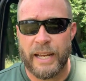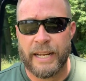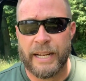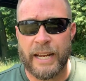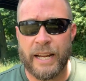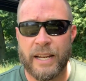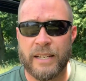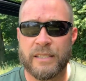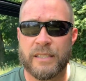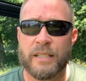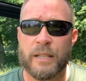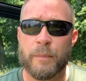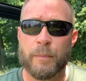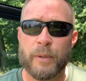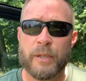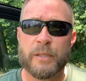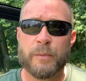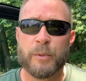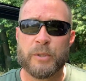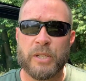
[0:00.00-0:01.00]
guys,
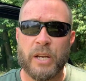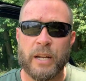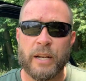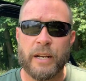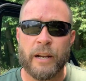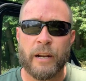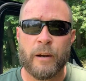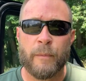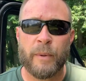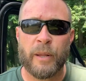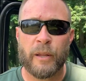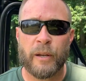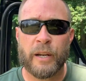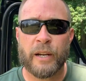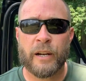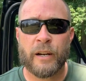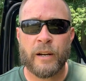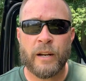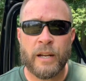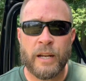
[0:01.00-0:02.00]
Principals of Hunting, Aaron Miller
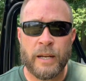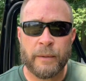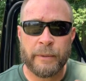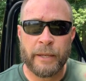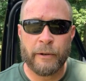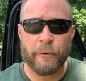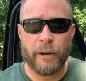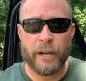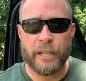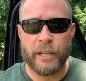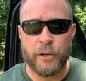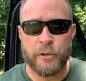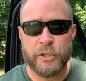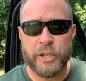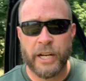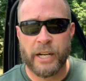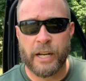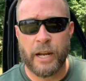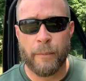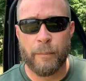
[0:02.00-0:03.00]
here. Getting ready to go
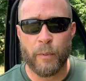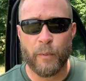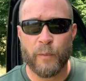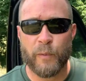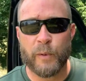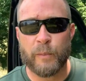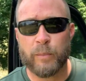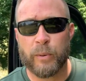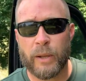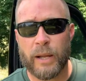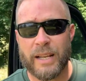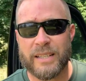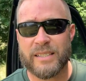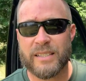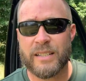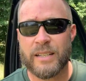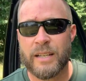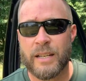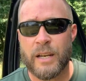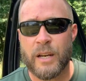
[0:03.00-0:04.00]
check a couple food plots.
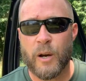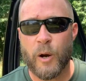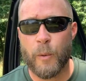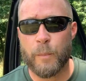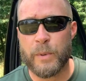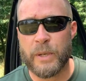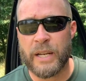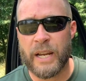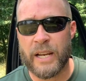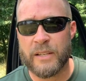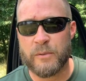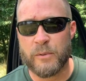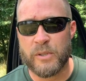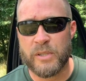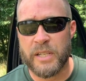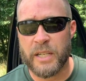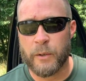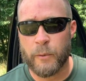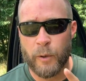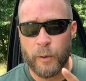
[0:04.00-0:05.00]
Hope you guys will
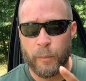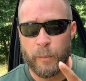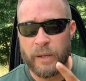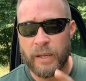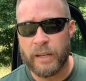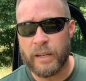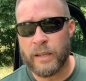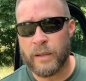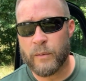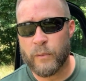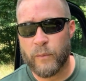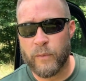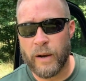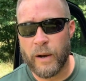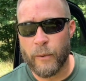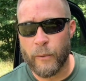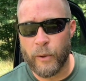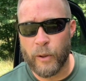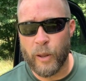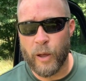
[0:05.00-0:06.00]
stick with me,
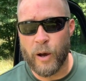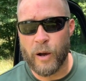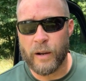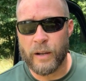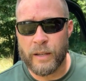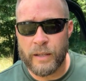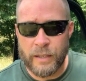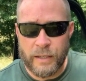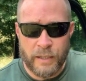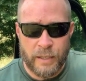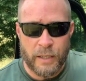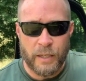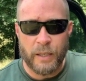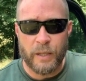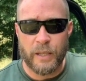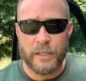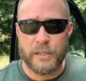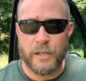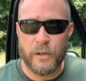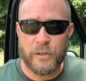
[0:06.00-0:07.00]
follow along.
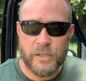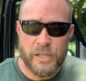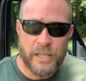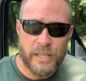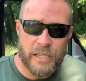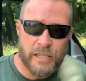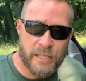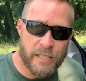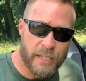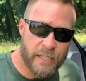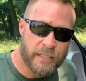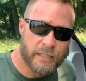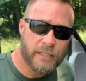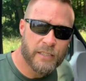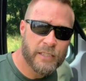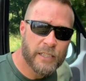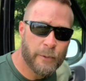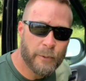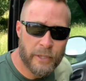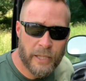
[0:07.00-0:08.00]
Let's go see these things,
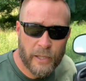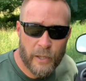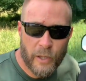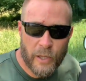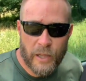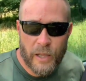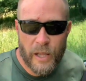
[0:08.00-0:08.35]
see what they look